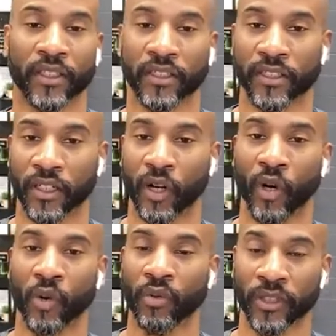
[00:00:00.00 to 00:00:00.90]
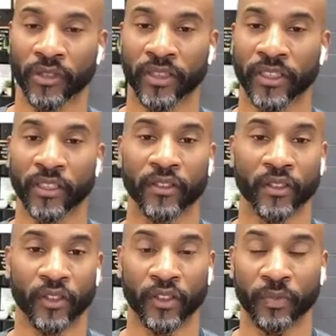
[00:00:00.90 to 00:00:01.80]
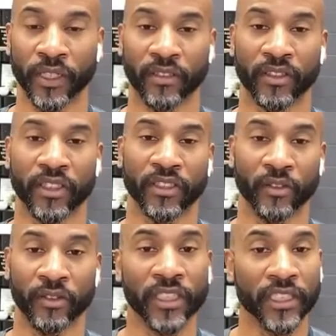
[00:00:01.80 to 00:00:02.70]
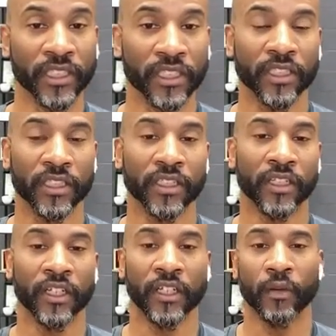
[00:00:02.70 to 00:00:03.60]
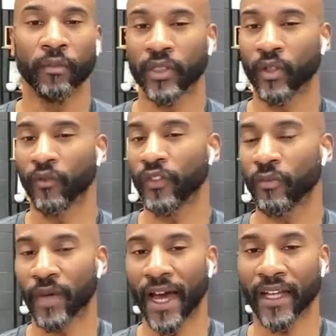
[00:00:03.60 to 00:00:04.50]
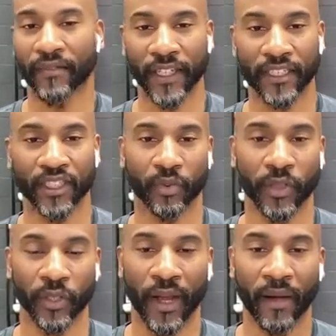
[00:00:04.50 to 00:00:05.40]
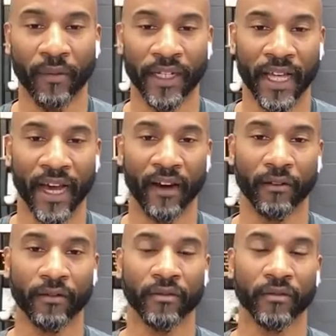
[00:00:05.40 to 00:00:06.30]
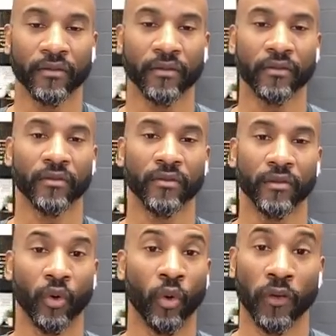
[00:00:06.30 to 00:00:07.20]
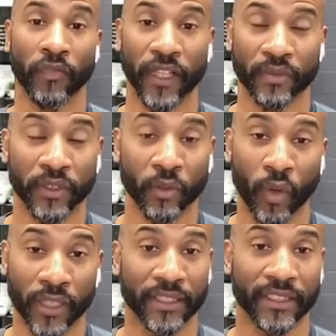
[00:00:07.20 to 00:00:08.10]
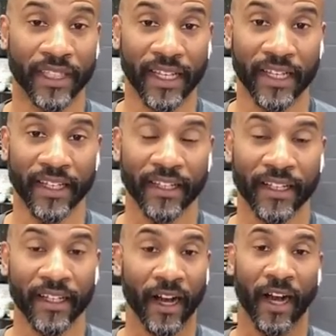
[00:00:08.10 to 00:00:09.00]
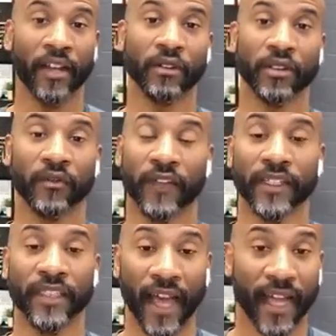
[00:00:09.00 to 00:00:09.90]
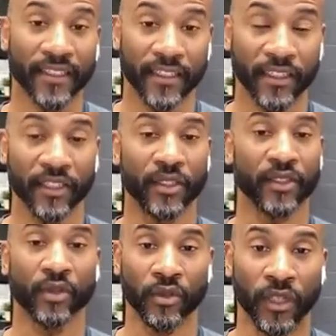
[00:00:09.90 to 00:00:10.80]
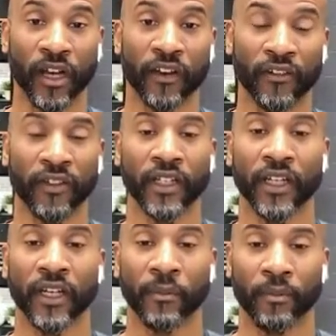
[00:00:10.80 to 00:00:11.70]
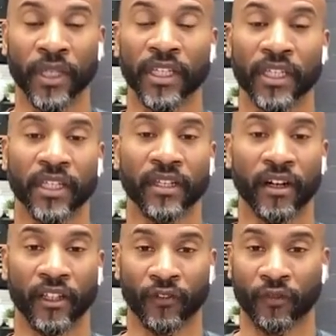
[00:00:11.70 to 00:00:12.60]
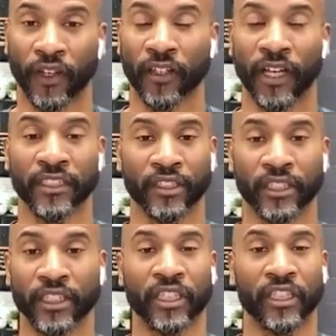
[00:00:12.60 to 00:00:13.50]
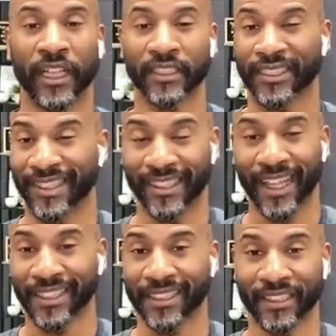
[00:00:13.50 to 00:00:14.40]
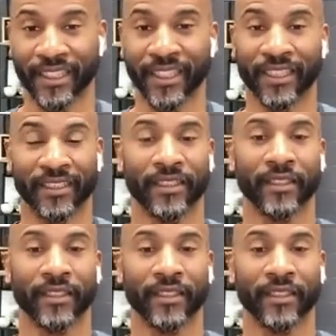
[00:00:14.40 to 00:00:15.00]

to hone their skills and their specialties and their niche, but don't feel bad if that's just where you're at right now, or if that's where you want to stay. I know some fantastic teachers who love being on the front lines and teaching classes, and that's it.